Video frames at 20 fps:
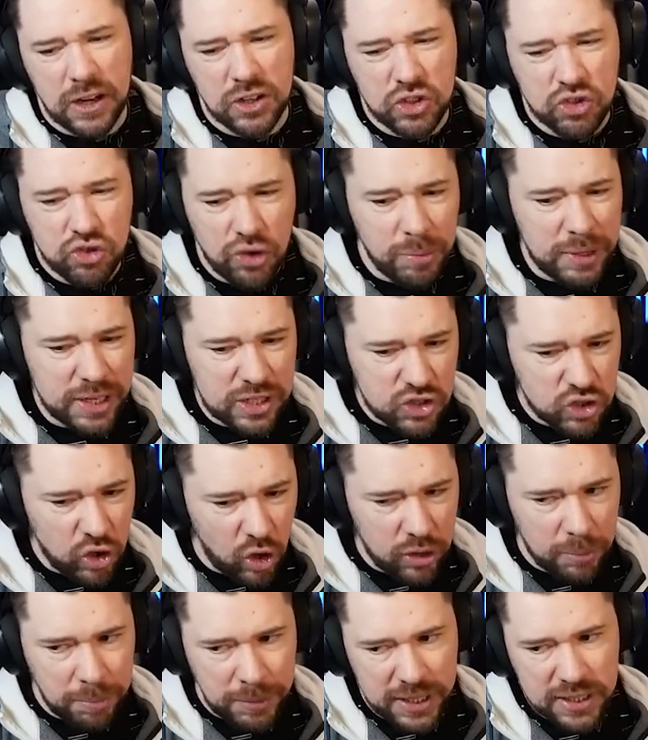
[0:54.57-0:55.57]
Dribbling's not
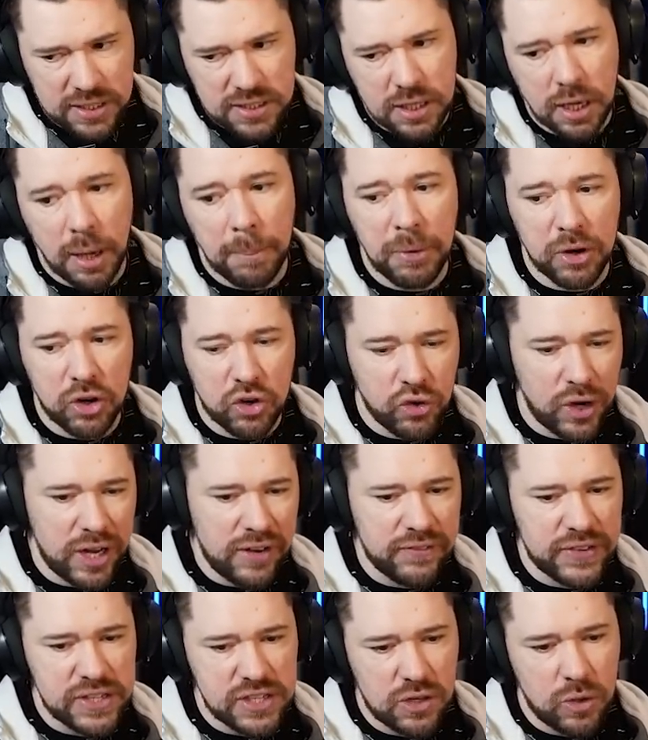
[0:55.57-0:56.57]
the best, but great
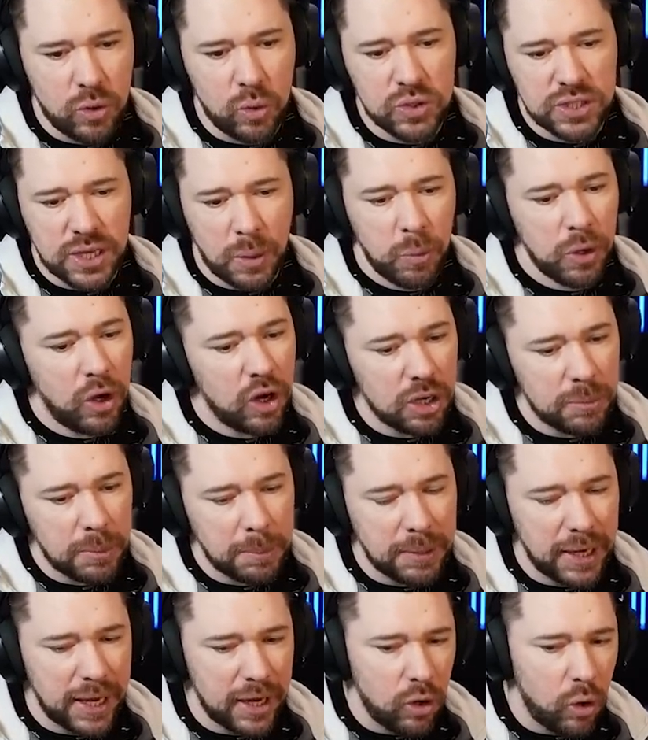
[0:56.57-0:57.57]
physicals, and we are going to be
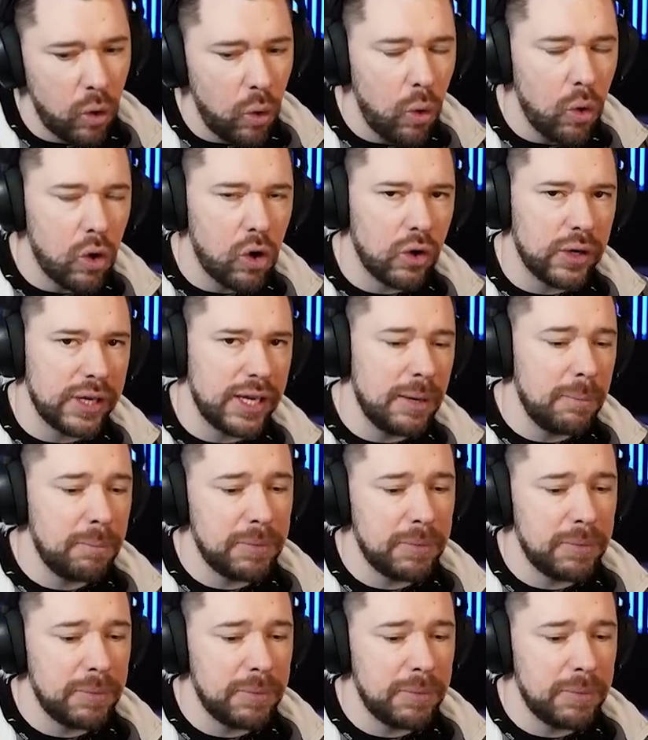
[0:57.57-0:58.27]
playing a Hawk on him.